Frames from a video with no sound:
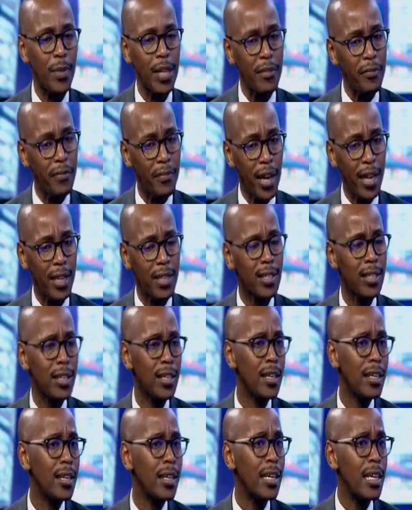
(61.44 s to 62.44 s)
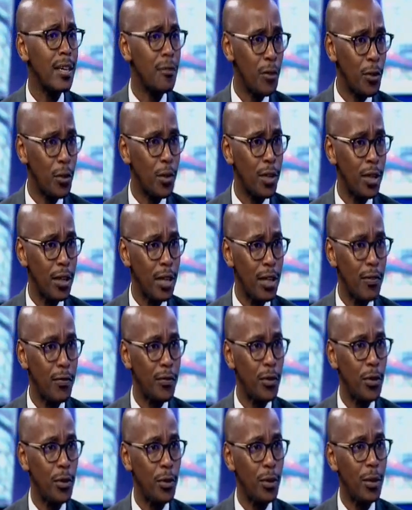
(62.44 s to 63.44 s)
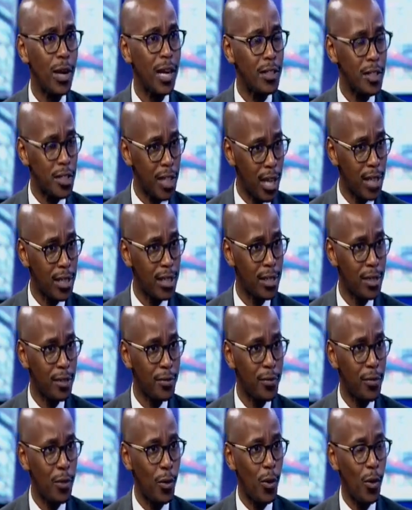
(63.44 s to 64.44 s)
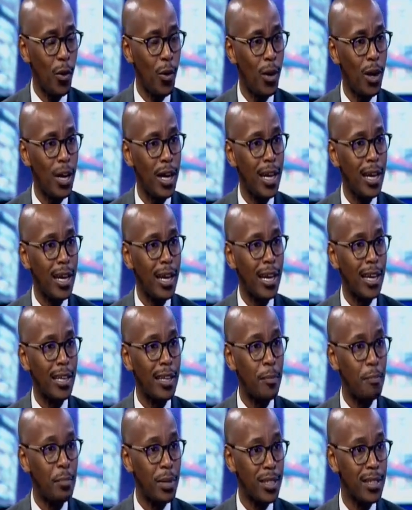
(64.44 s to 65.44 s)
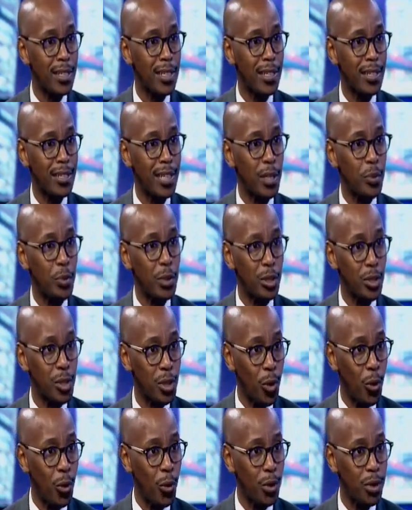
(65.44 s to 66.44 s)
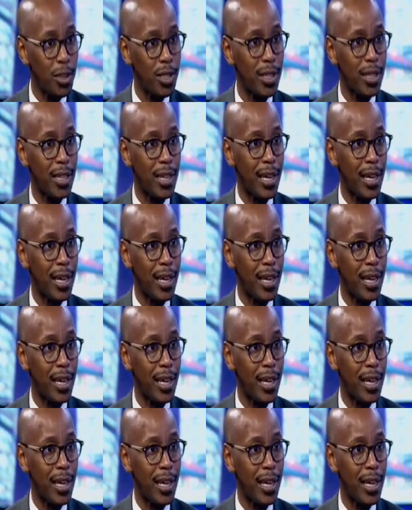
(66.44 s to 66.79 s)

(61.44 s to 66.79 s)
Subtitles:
fact, if you adjust for the business that we sold,